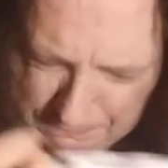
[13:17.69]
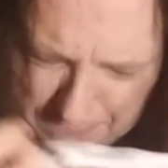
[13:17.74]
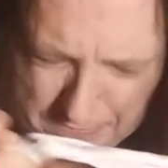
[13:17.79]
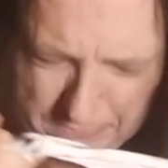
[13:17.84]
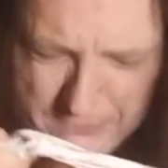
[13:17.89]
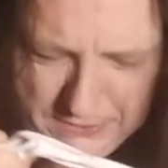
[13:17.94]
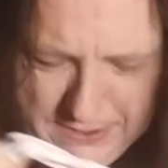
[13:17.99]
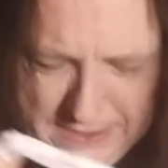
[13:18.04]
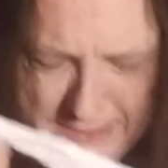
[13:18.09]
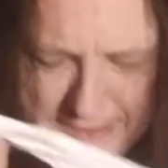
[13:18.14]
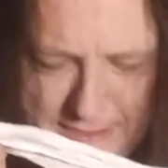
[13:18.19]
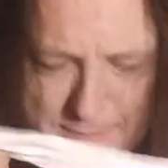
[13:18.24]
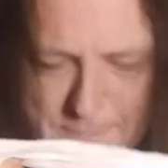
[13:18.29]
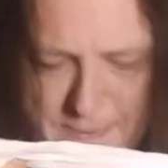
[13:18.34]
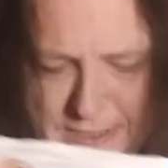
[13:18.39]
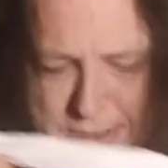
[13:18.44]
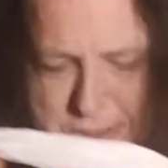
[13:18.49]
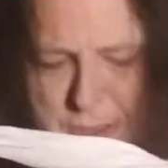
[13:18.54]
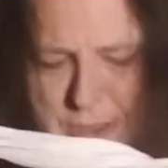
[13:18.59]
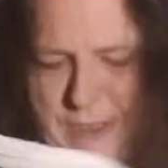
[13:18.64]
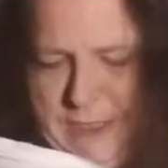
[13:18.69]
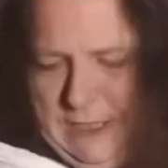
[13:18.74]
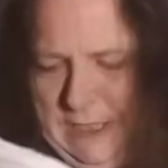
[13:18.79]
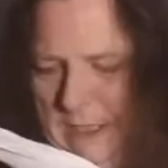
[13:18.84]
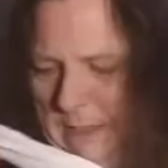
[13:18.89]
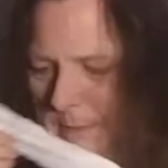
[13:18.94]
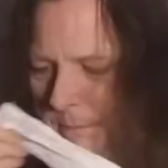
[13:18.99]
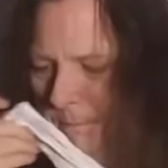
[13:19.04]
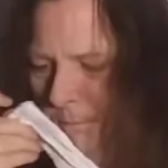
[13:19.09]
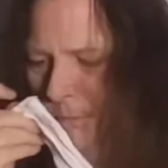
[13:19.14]
That looks like that matches the,
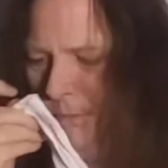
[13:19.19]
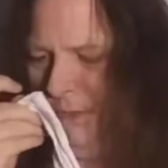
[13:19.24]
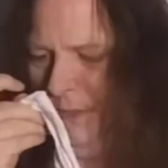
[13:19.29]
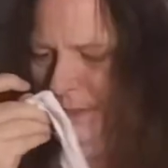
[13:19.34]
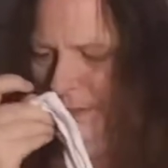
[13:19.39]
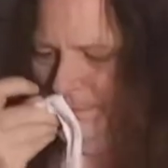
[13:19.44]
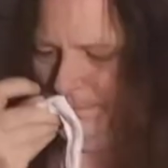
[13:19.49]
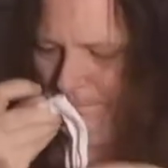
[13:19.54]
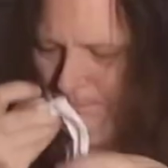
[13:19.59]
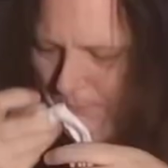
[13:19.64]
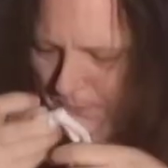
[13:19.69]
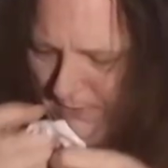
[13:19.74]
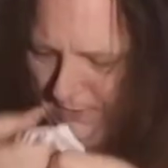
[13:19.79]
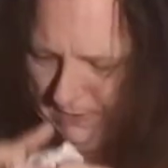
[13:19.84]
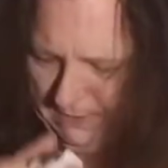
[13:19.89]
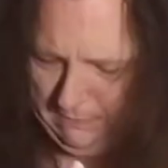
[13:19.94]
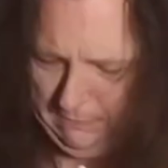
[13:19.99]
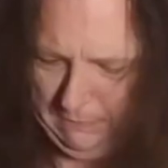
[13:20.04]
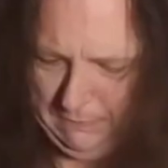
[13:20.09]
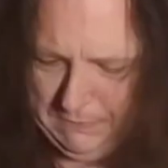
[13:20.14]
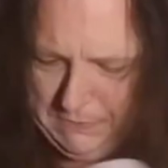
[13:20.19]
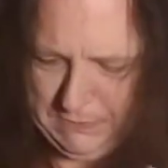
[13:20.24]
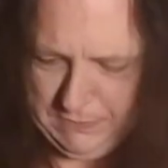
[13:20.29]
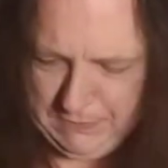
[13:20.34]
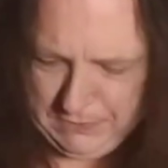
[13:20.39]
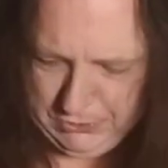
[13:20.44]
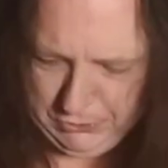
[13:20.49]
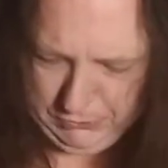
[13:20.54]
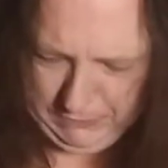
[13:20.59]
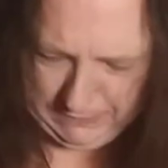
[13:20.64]
um, the ones
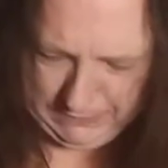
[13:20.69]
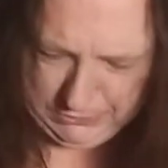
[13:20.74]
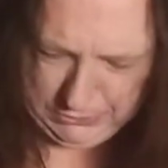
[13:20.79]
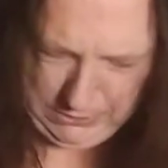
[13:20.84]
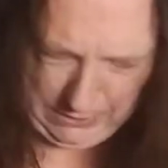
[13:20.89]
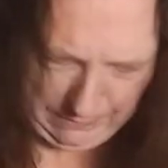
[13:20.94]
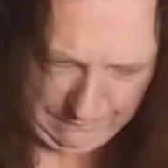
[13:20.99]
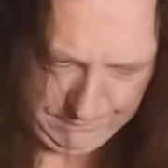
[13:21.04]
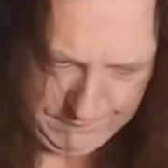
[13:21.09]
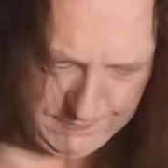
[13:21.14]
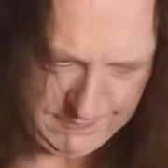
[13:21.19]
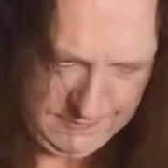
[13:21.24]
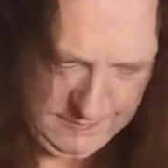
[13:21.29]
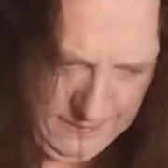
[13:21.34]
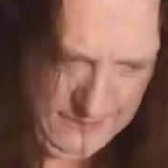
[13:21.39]
with the stretch cuffs.